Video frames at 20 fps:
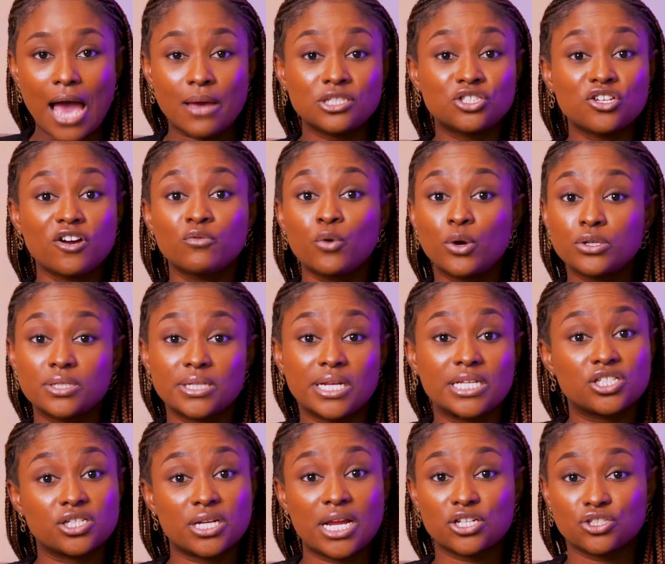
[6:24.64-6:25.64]
Instead of going to the
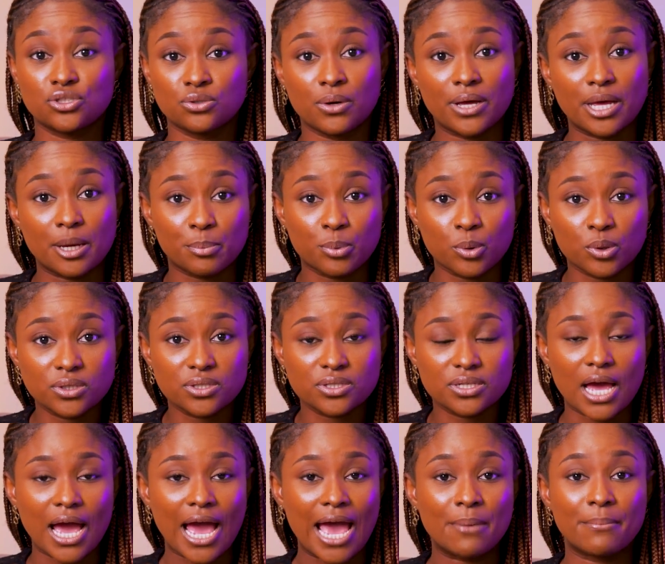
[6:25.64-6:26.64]
international
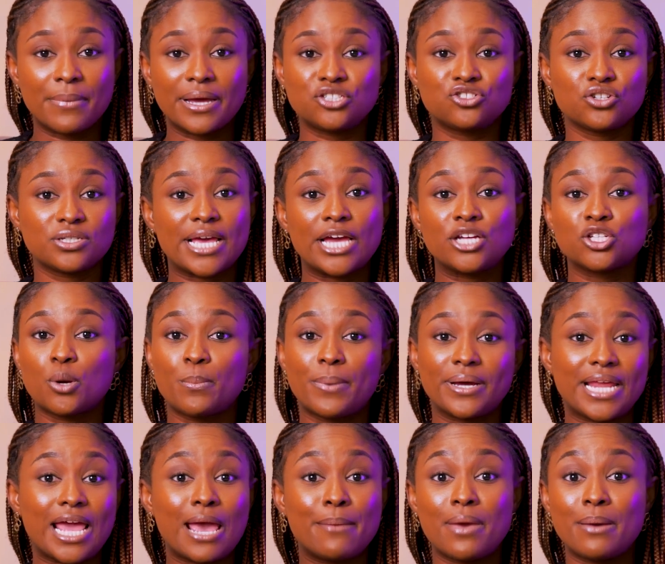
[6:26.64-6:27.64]
airport, I might just end up
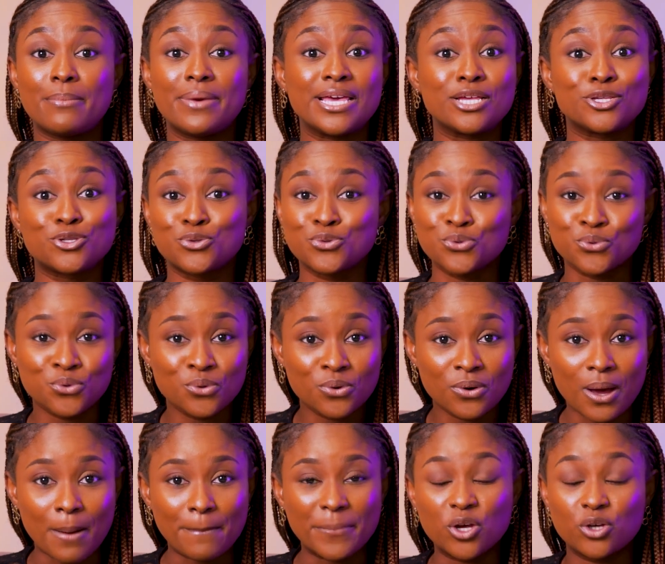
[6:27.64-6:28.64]
at MMA2
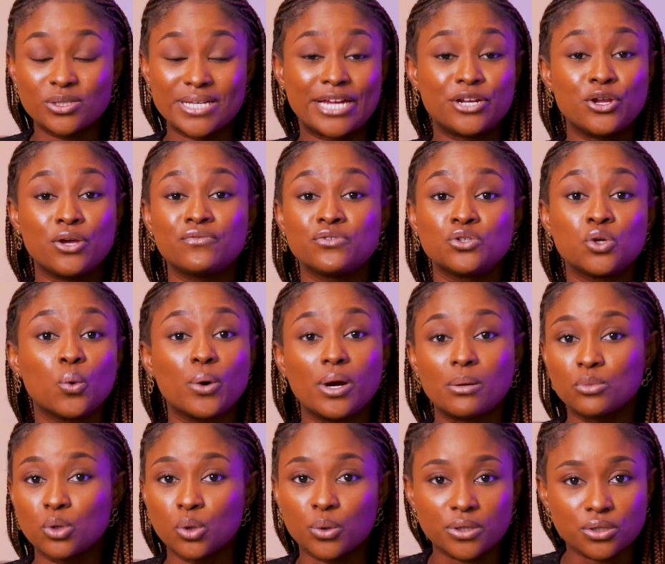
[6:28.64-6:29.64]
because I don't even know where
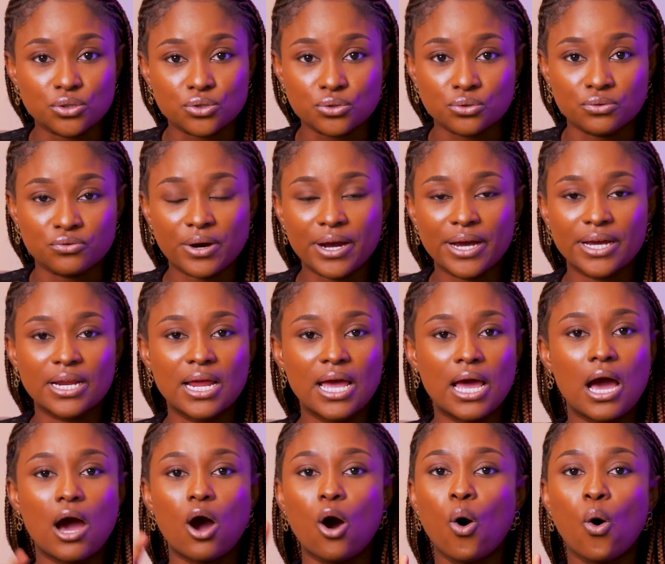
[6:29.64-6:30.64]
I'm going to, right?
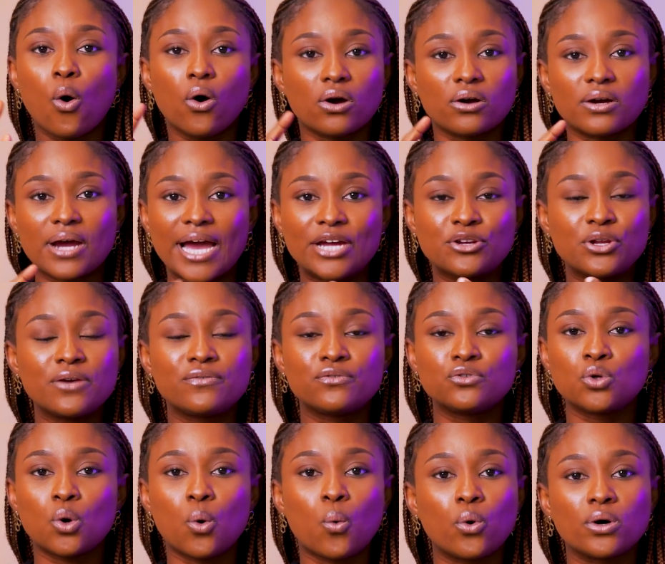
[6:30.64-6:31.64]
Or I don't
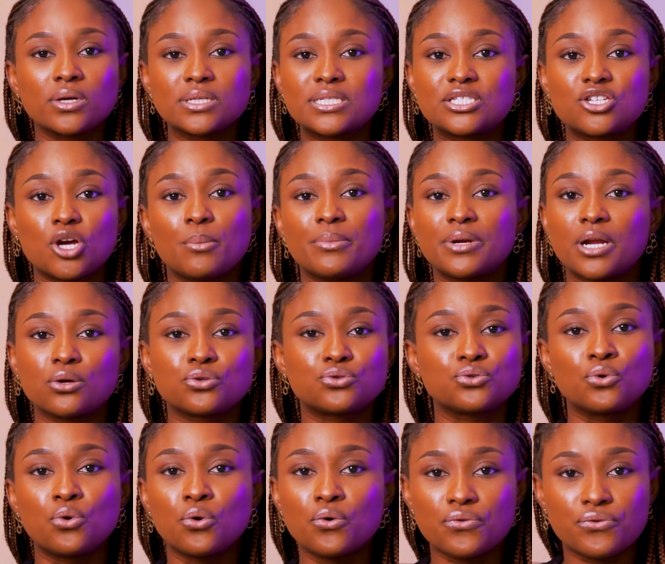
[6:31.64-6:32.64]
even know what terminal
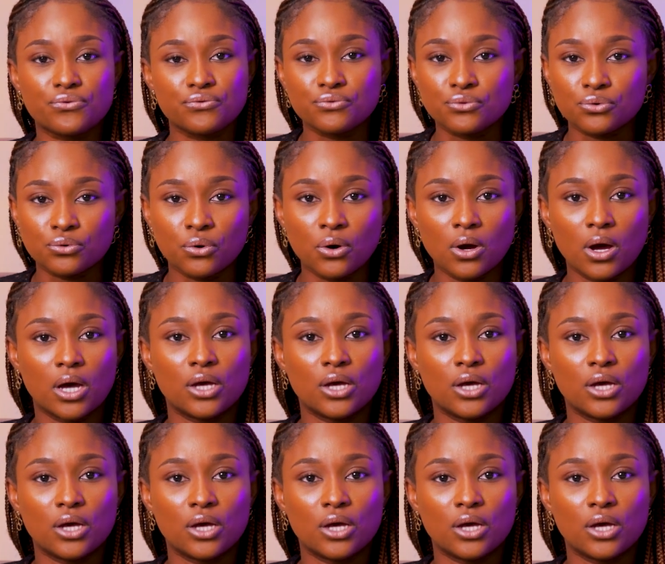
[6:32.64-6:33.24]
to go through.